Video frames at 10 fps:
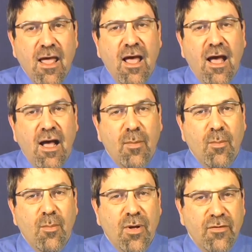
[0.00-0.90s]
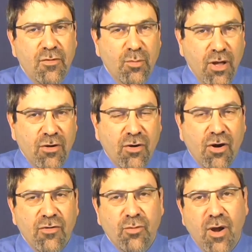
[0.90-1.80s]
Um, but if you play your
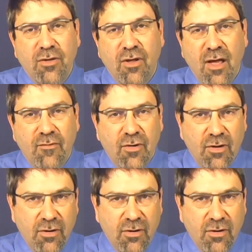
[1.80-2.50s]
cards right and you have a,